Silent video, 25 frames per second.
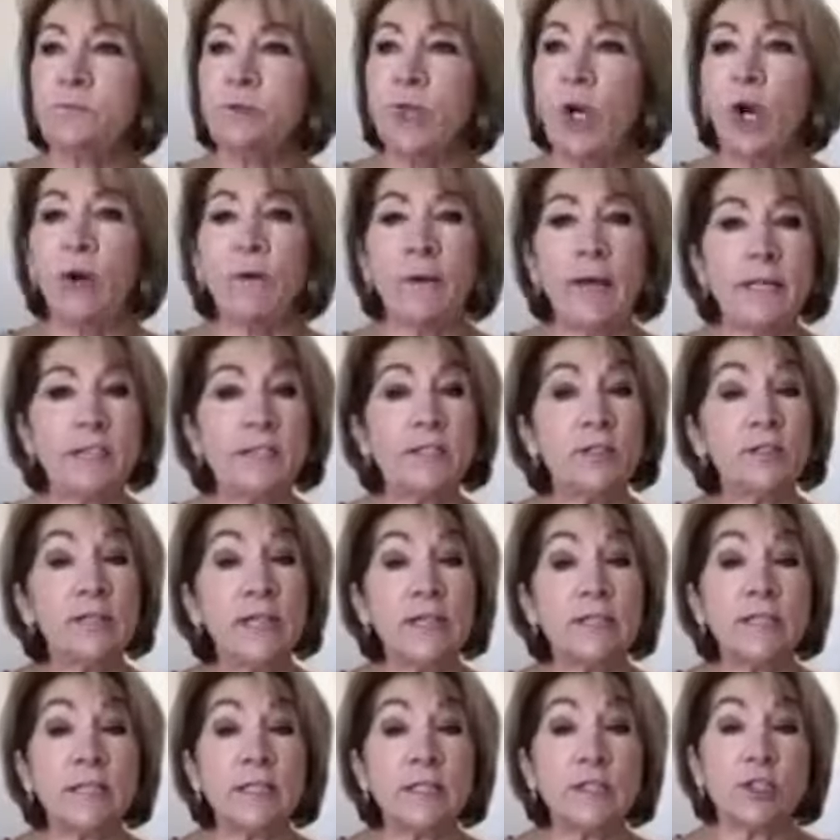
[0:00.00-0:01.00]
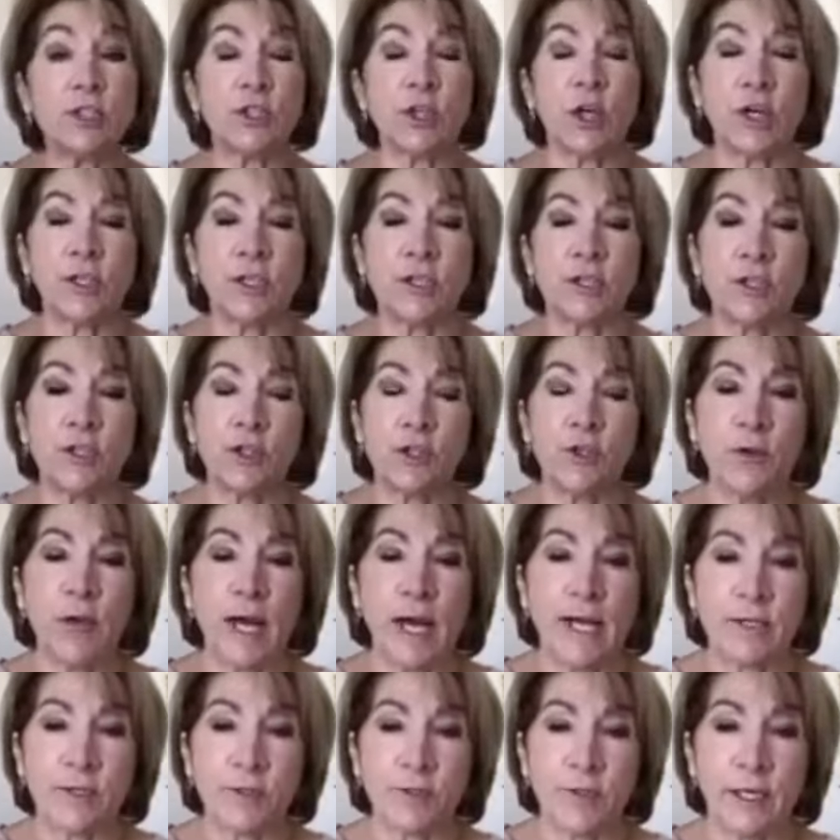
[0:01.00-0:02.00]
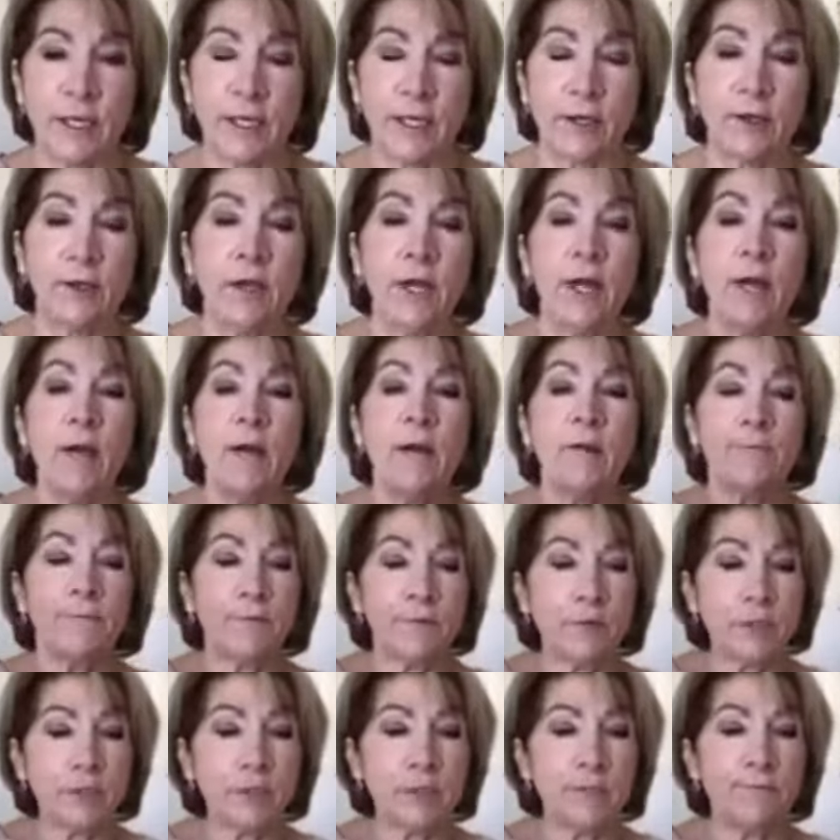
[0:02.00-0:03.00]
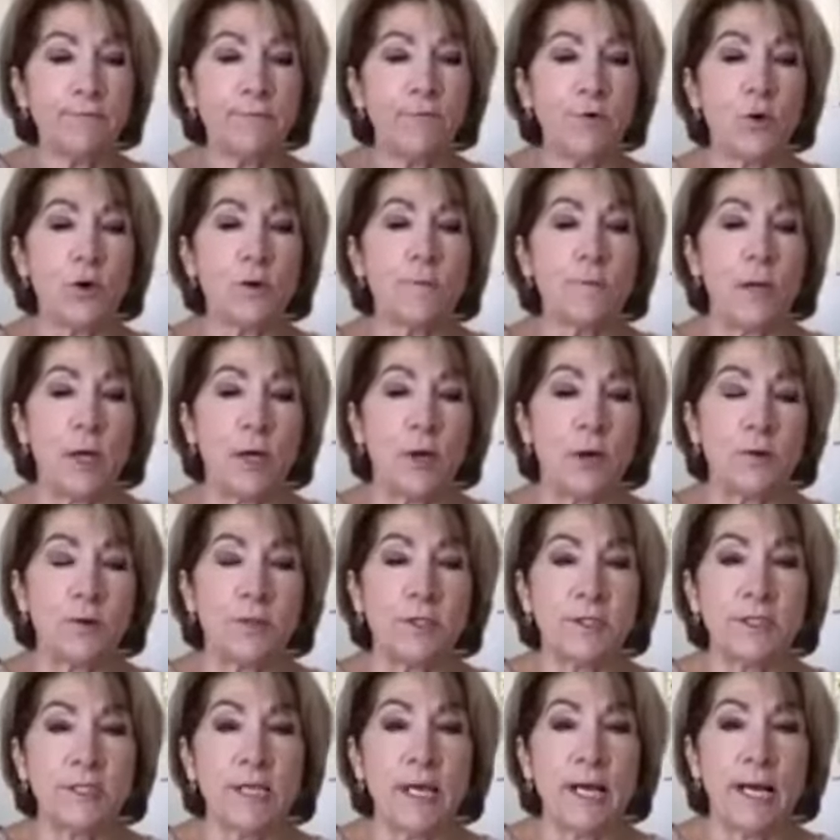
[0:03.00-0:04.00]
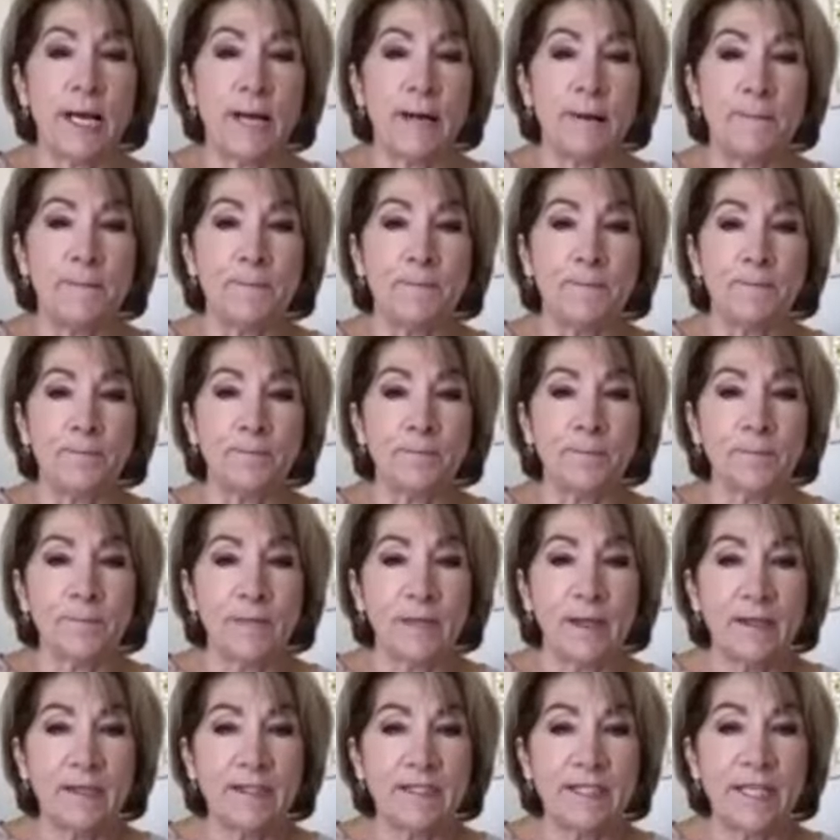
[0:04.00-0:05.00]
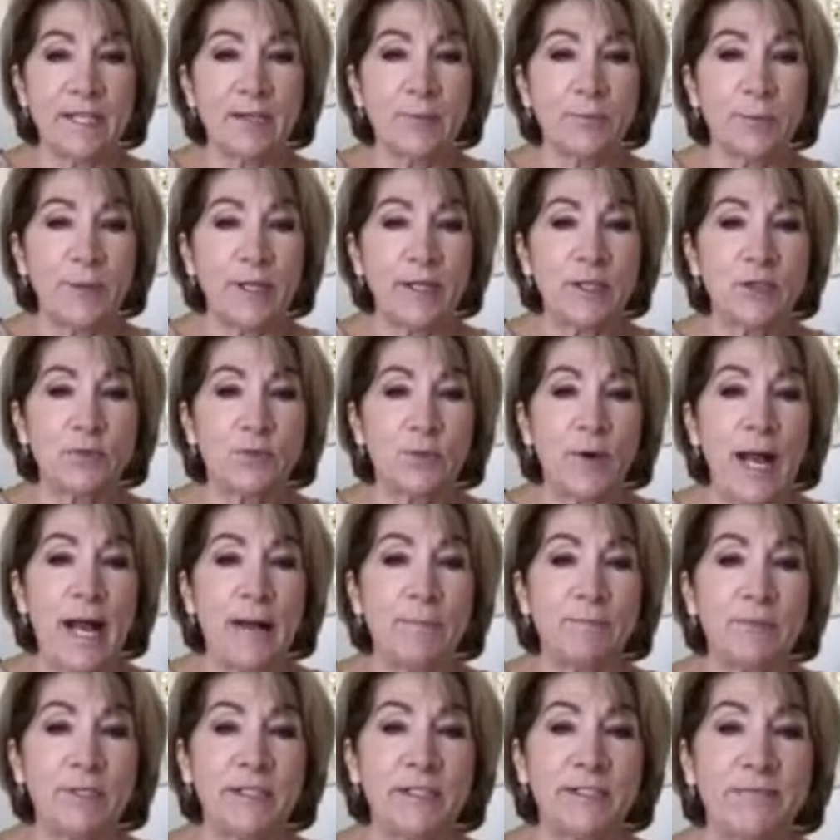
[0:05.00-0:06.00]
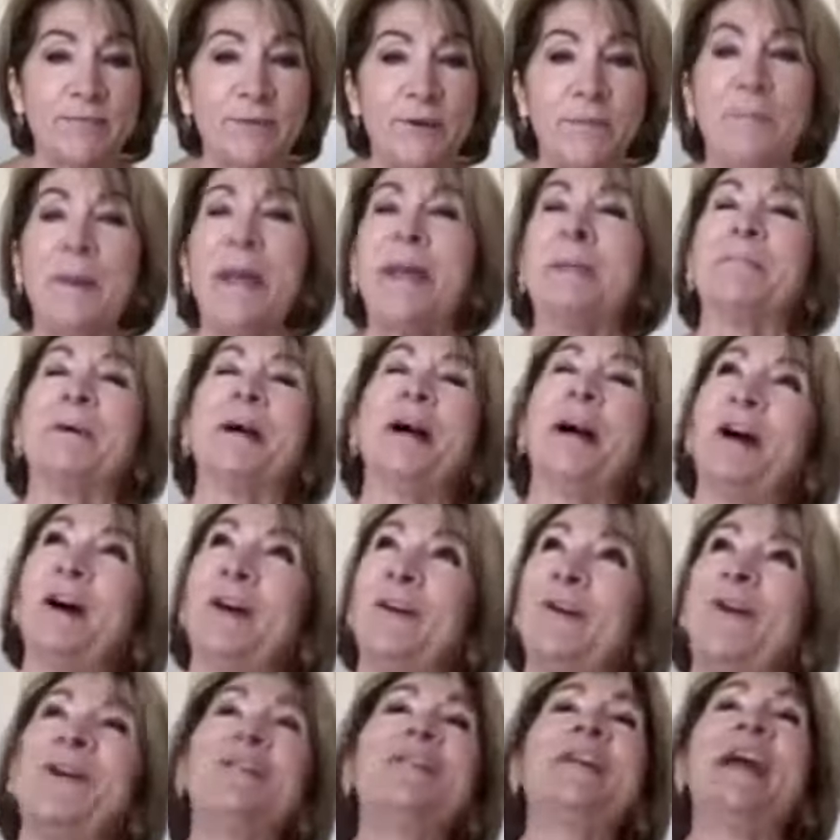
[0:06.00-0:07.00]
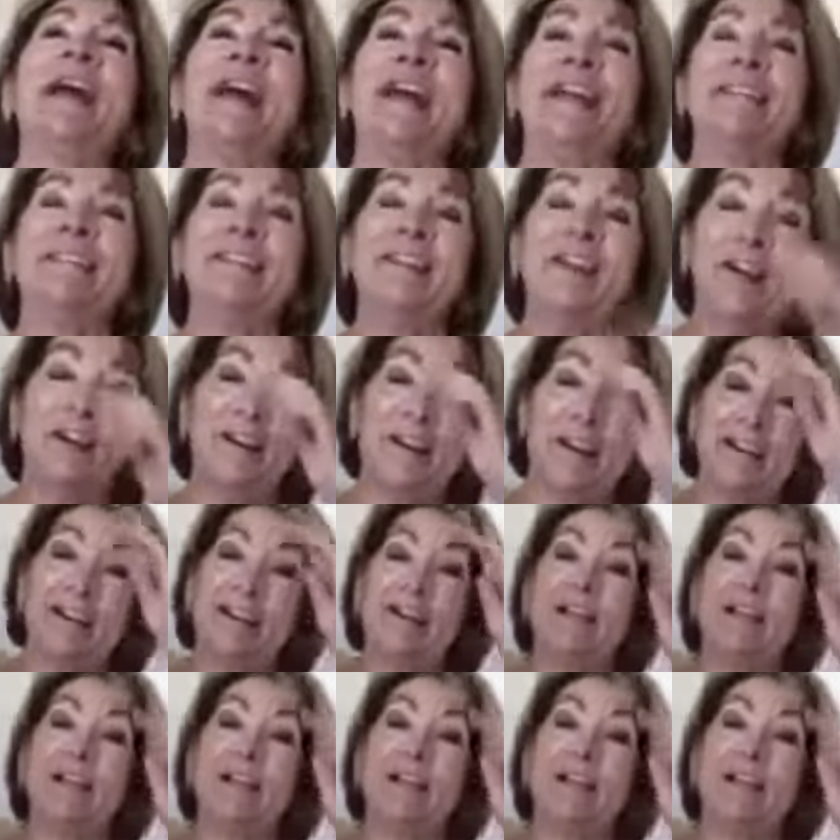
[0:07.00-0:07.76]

All right, so let's get started since you guys are here. First and foremost, um, Santa brings wrapped in different paper. Oh, okay. All right.